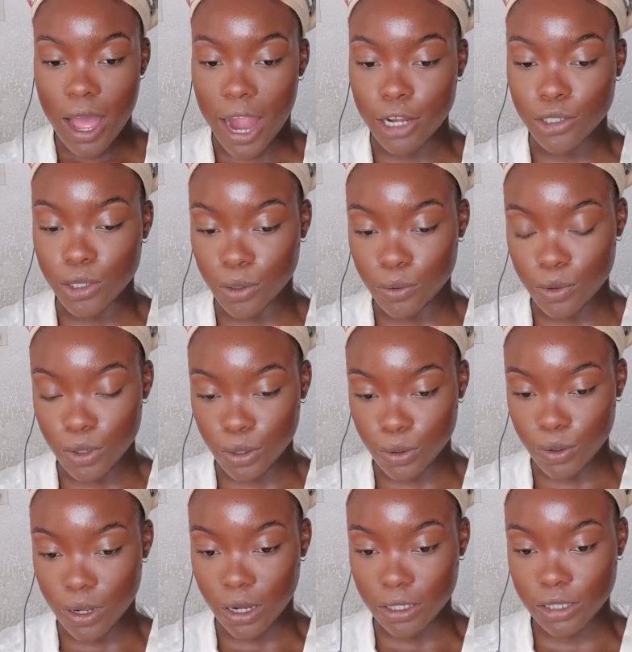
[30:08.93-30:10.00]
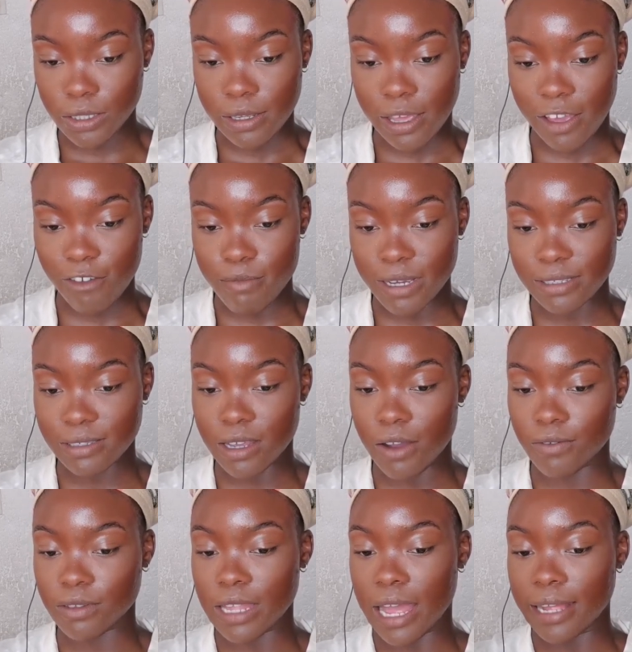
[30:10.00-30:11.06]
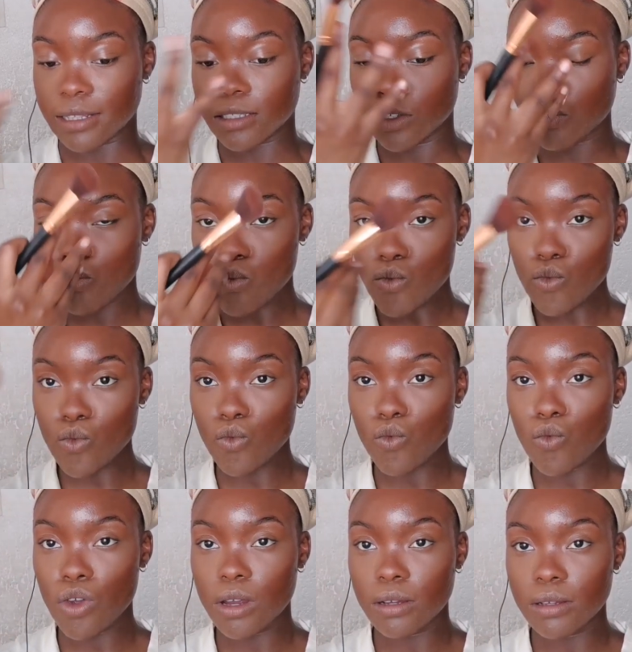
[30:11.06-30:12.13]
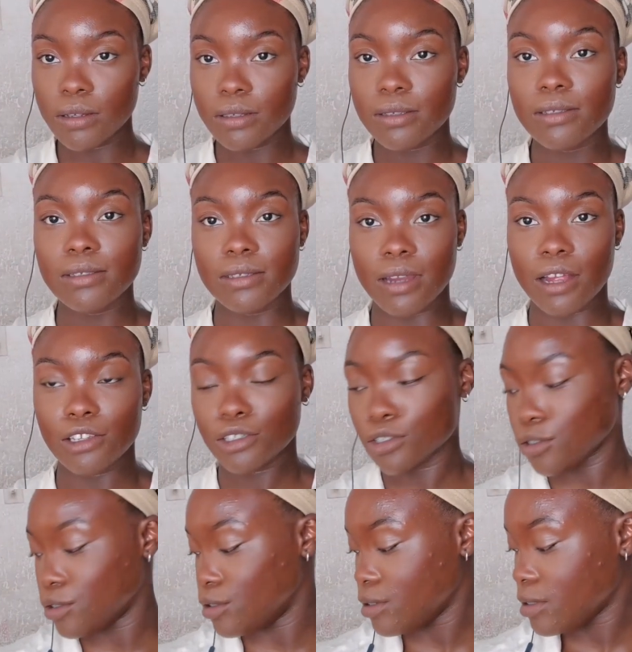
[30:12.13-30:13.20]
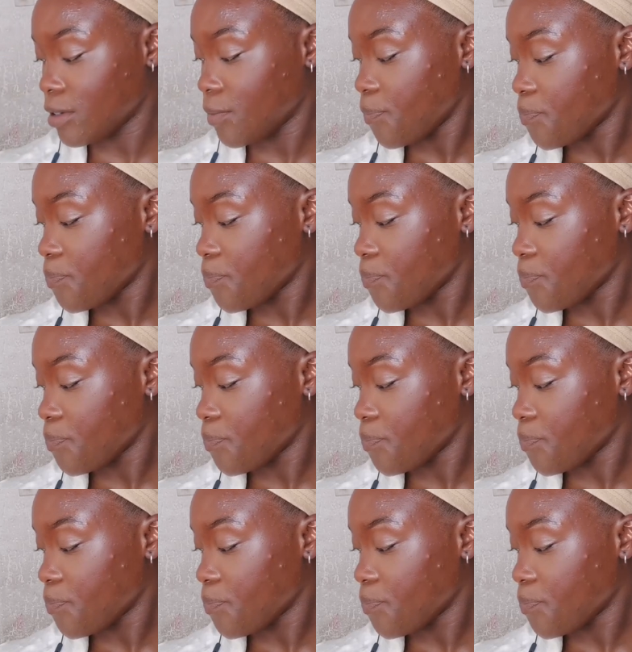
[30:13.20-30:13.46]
I don't know how to give myself that snatched nose.